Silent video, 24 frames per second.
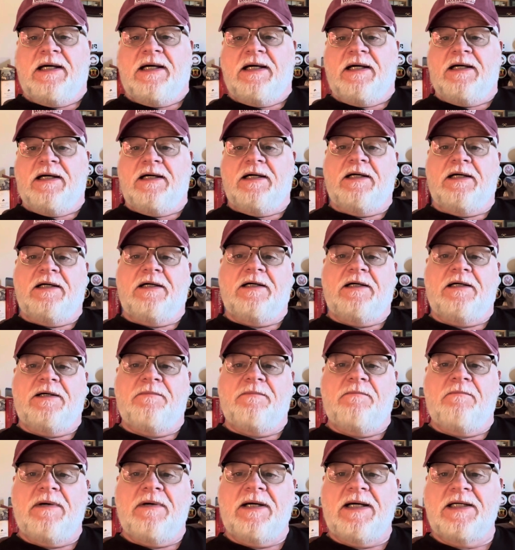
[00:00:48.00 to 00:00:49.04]

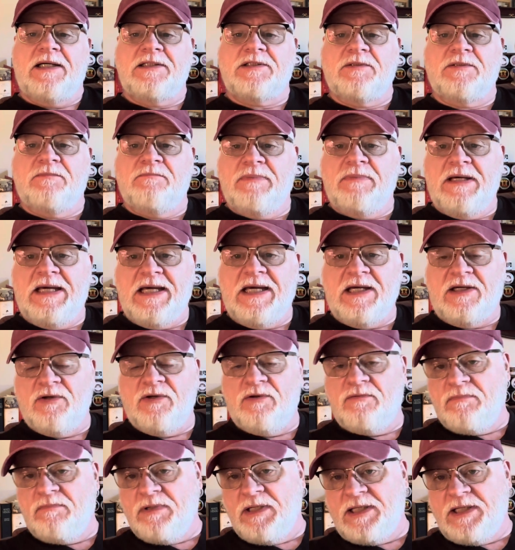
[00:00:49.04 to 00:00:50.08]
my
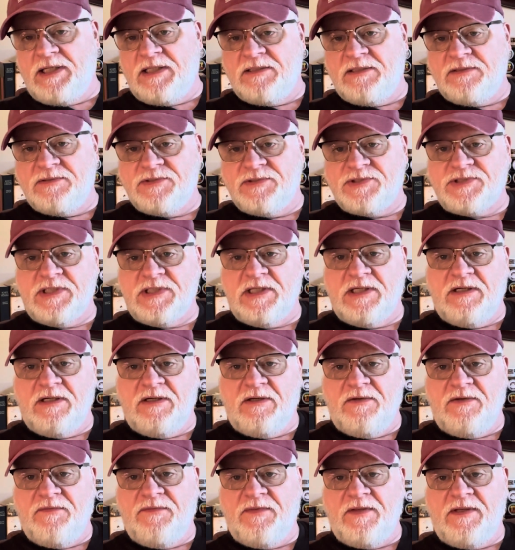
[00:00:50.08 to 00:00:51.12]
tobacco blends
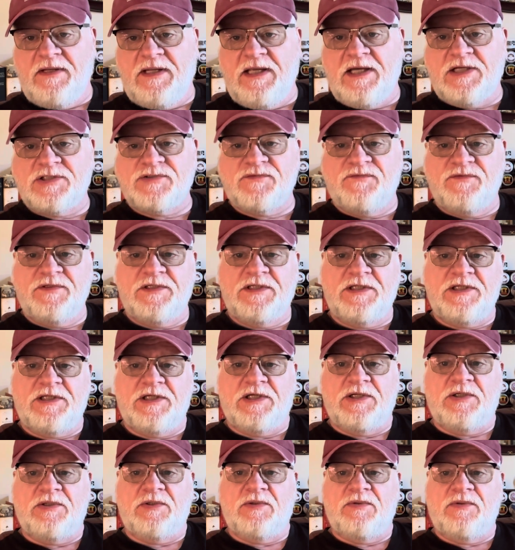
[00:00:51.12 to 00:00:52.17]
on the next
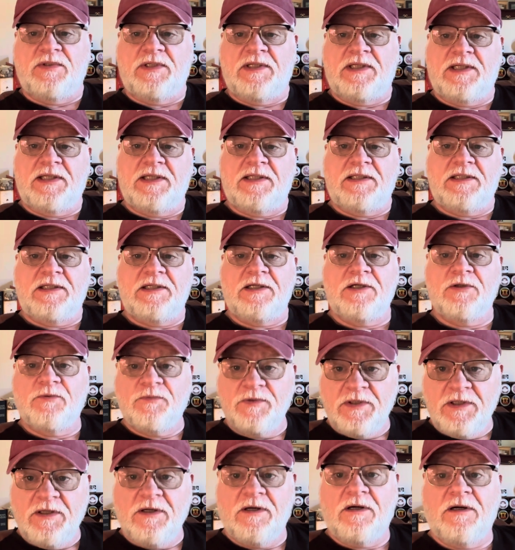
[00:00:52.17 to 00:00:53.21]
video. And here
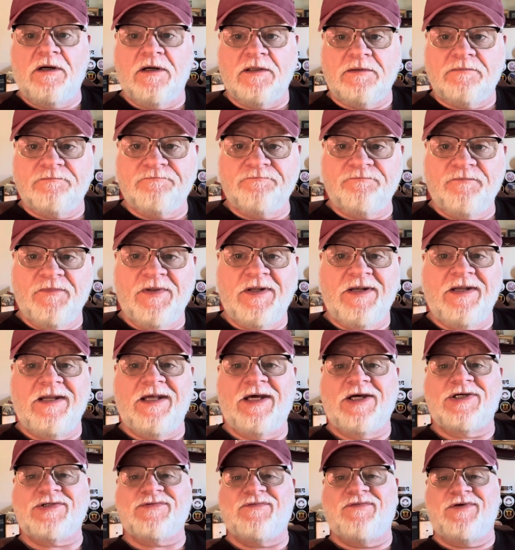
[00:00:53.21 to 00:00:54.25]
we are, the
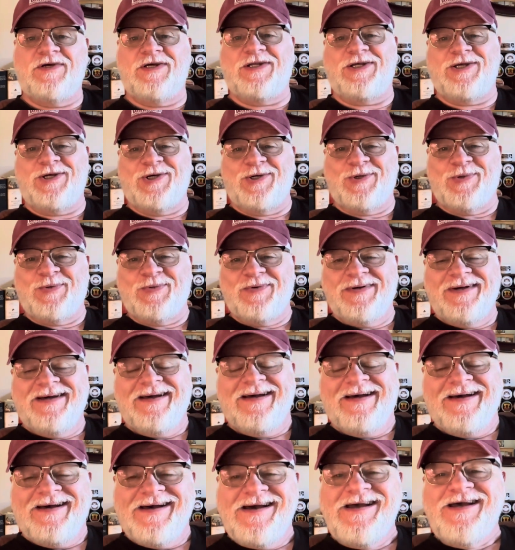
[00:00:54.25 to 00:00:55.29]
next video.
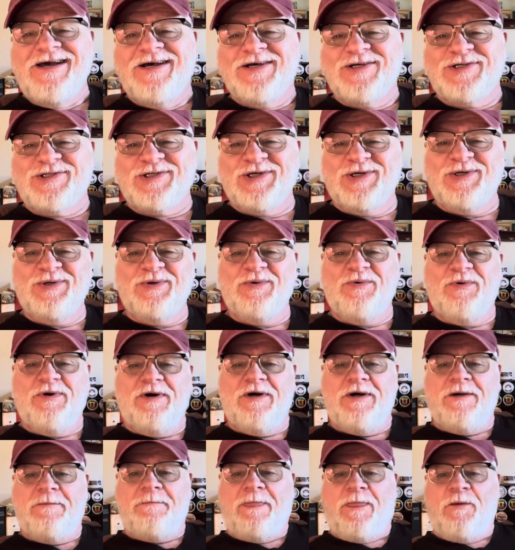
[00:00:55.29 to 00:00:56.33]
So
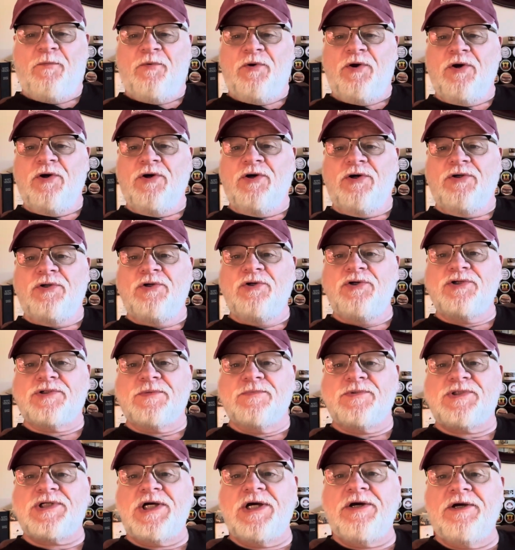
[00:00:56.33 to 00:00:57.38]
we're going to do
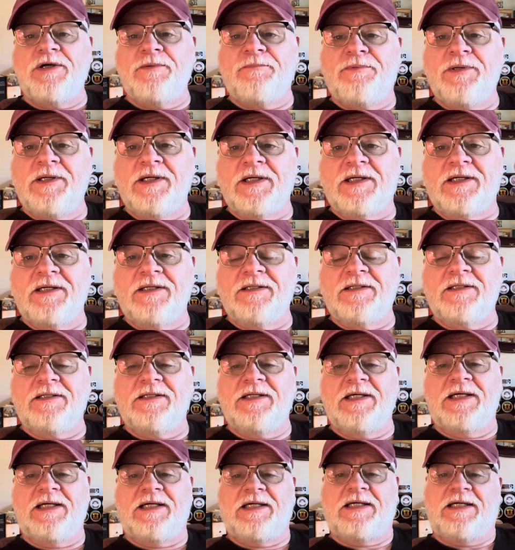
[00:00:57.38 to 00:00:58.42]
some cherry picking
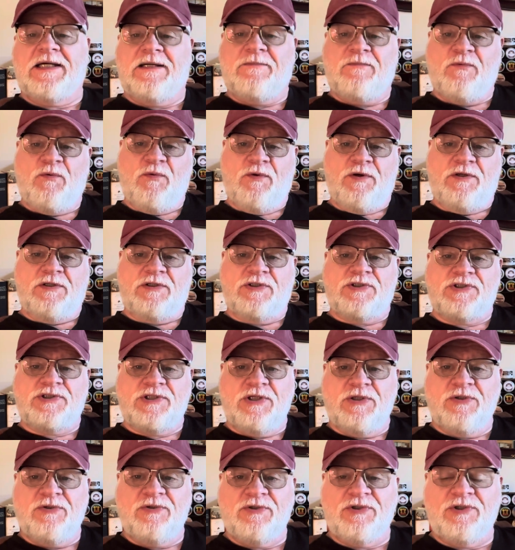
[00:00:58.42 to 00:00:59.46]
today. I'm going to
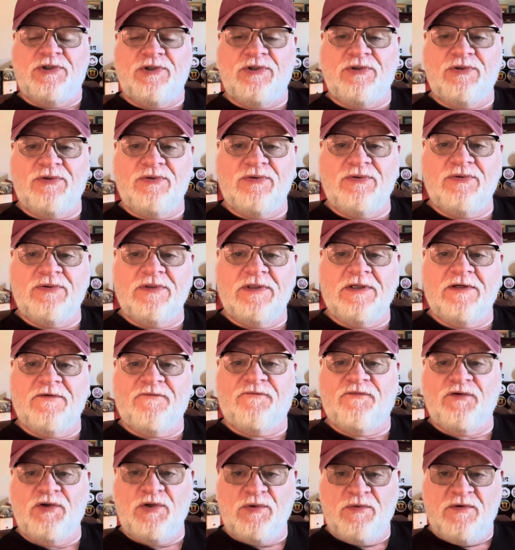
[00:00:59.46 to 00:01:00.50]
show you a
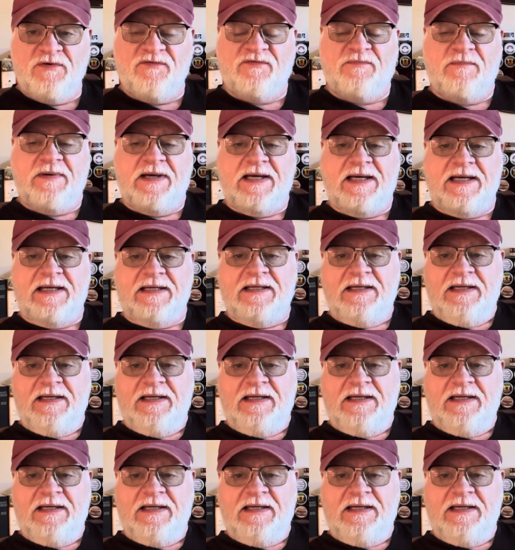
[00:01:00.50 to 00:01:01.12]
few of my